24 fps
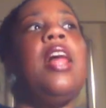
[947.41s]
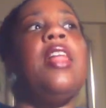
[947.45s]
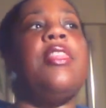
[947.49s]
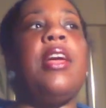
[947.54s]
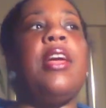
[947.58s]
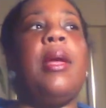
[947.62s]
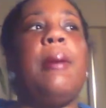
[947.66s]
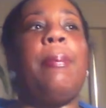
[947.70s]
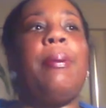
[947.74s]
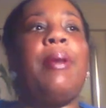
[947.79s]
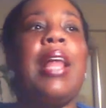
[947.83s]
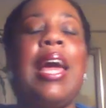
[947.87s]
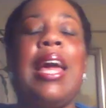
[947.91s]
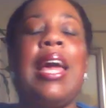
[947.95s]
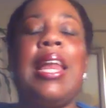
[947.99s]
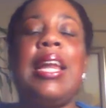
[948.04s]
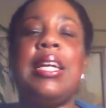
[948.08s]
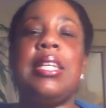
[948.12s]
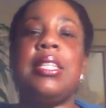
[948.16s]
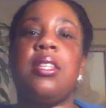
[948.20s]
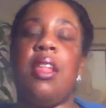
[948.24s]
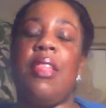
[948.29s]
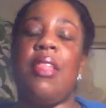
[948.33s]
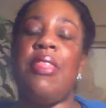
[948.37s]
the
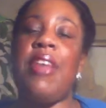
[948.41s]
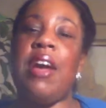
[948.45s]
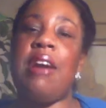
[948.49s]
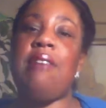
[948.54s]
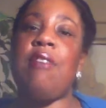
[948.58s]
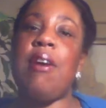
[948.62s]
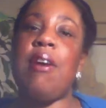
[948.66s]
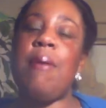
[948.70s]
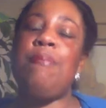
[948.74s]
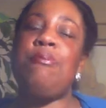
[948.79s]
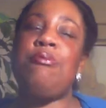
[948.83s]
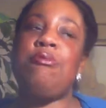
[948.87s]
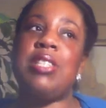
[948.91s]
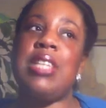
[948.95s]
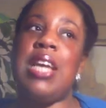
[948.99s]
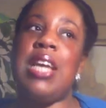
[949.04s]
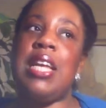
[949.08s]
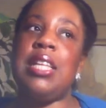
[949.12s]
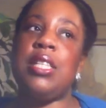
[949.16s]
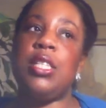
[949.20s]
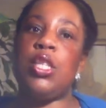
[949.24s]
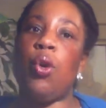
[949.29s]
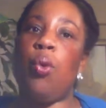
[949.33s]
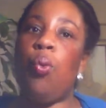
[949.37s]
planets that
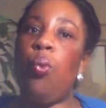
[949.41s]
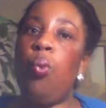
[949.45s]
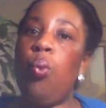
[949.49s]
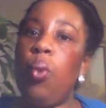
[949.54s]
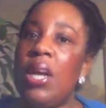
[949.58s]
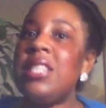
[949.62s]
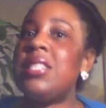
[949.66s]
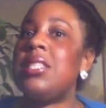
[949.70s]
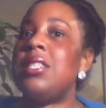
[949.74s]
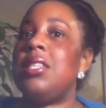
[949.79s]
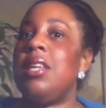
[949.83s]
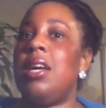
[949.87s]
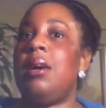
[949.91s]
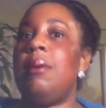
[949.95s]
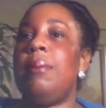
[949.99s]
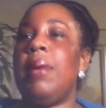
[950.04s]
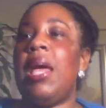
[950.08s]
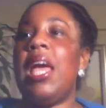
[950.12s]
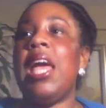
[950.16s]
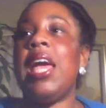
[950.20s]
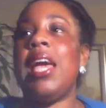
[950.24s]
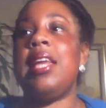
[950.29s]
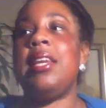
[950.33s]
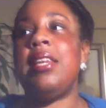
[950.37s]
represents wisdom
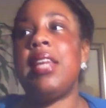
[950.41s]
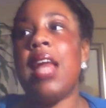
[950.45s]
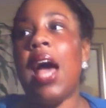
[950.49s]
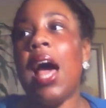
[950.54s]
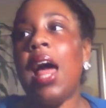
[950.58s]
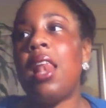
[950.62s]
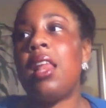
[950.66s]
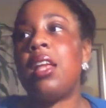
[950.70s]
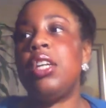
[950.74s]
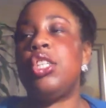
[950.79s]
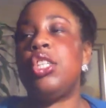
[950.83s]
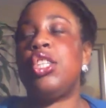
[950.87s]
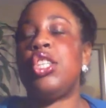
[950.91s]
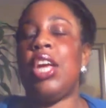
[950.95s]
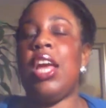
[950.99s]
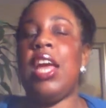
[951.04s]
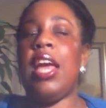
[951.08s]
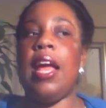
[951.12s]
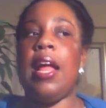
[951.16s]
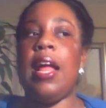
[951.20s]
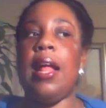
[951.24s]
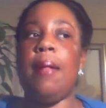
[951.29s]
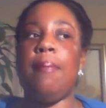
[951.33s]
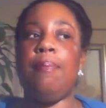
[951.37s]
and knowledge
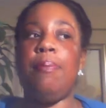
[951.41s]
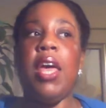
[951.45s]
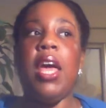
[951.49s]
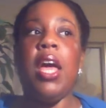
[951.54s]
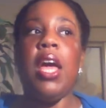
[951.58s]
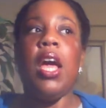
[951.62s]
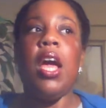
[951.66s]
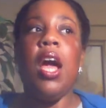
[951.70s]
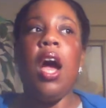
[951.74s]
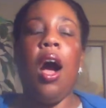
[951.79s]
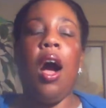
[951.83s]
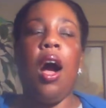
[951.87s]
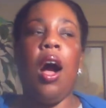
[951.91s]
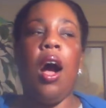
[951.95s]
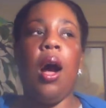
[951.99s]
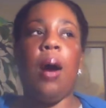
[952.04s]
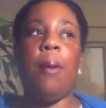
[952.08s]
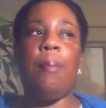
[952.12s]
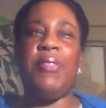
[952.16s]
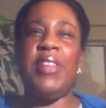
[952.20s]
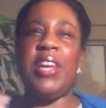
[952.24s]
and um,